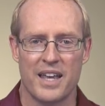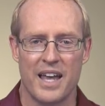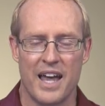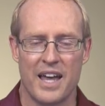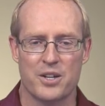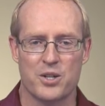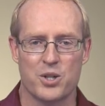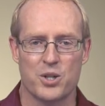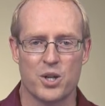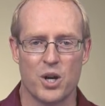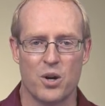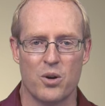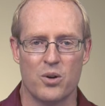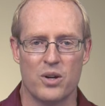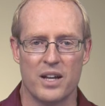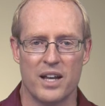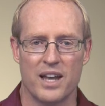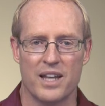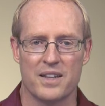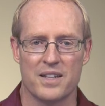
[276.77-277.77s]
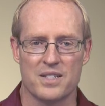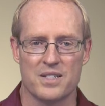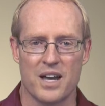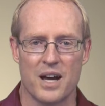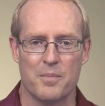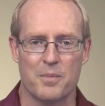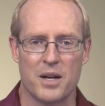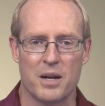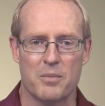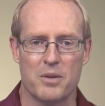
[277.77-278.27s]
as shown in this
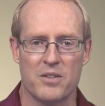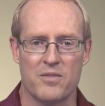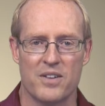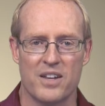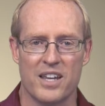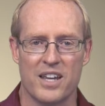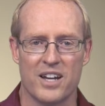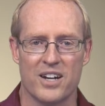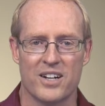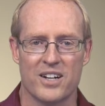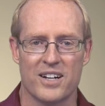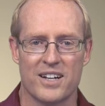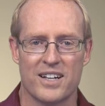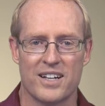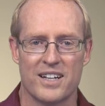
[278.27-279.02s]
upcoming video.